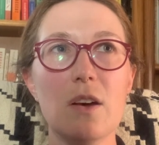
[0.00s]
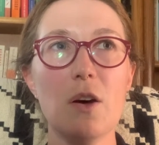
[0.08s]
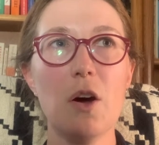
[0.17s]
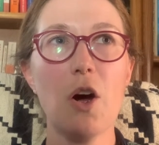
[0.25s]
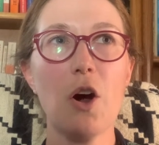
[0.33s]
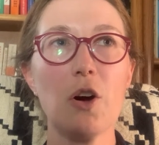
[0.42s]

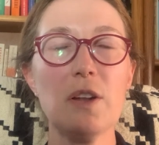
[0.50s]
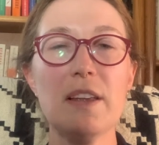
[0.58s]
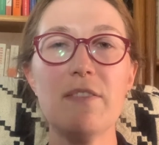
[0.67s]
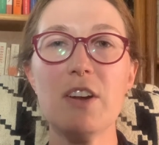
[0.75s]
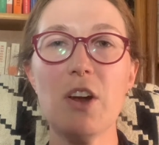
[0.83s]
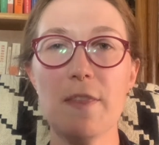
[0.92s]
her
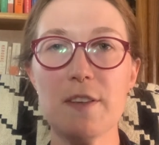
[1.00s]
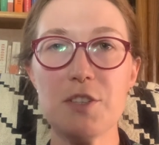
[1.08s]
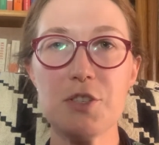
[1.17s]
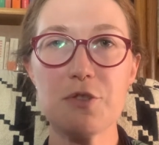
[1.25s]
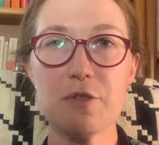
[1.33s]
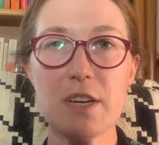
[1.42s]
living on the
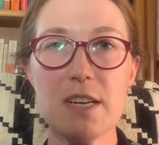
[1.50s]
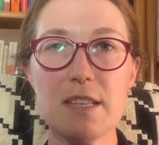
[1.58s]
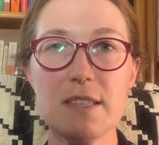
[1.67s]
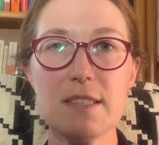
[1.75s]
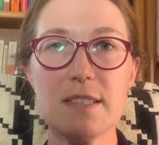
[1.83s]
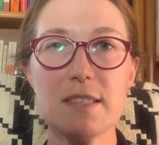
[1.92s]

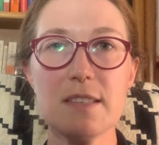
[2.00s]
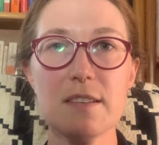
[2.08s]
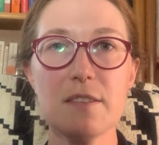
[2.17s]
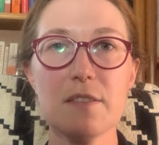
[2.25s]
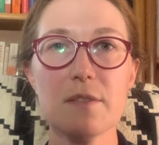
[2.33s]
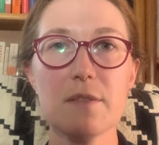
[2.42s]
streets
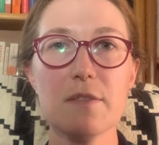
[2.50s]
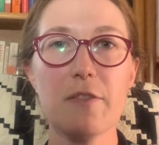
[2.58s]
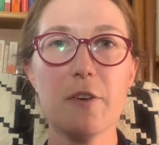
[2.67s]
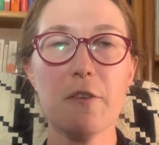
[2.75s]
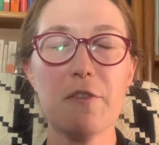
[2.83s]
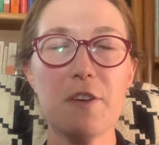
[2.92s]

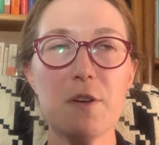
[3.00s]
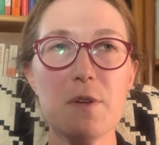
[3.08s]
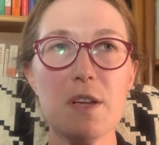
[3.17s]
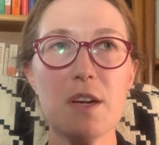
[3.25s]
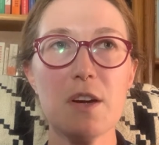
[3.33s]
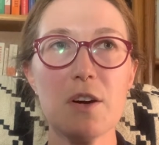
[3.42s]
for a few
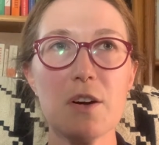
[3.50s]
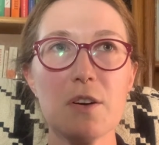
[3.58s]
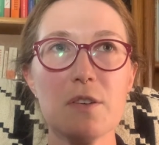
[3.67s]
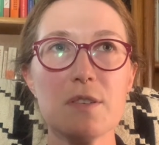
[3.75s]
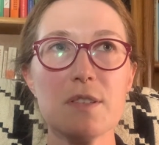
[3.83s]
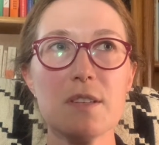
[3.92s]

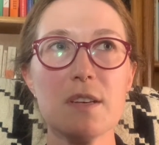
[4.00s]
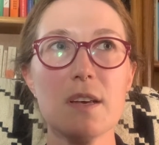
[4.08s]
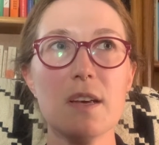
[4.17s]
years,